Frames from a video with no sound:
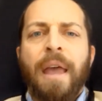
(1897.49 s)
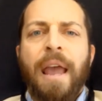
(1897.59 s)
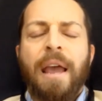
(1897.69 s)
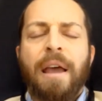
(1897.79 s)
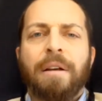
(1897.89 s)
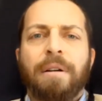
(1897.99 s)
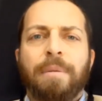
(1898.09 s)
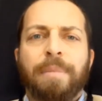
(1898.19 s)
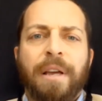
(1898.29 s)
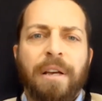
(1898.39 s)
And
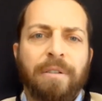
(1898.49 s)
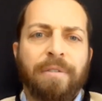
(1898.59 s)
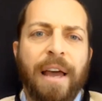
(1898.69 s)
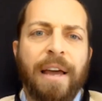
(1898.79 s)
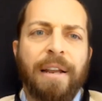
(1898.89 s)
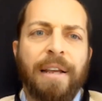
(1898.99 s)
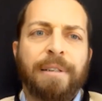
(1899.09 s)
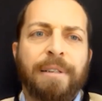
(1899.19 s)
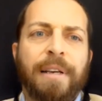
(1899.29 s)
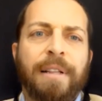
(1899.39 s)
because of that, it
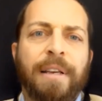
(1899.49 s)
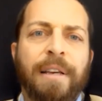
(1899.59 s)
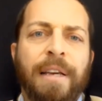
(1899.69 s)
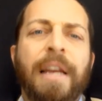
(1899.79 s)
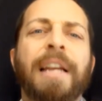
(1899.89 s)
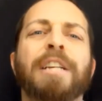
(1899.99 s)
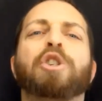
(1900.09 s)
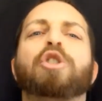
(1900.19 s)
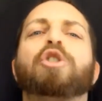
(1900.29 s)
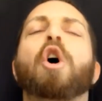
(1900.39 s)
is
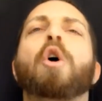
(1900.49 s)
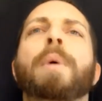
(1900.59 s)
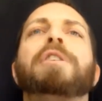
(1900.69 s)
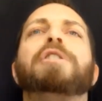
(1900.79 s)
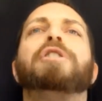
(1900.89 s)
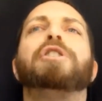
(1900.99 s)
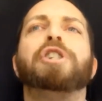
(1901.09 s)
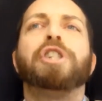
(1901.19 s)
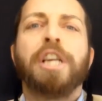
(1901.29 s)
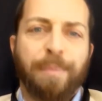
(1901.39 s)
so much
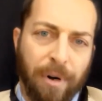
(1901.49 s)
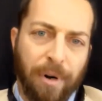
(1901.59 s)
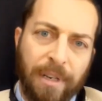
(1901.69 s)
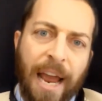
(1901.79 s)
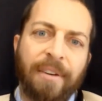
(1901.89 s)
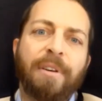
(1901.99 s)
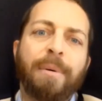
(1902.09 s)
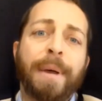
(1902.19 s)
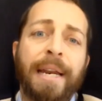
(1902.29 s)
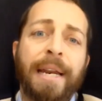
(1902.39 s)
cheaper to have them
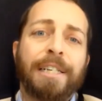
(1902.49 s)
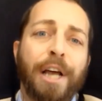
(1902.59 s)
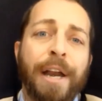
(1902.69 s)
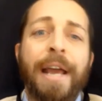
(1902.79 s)
made in China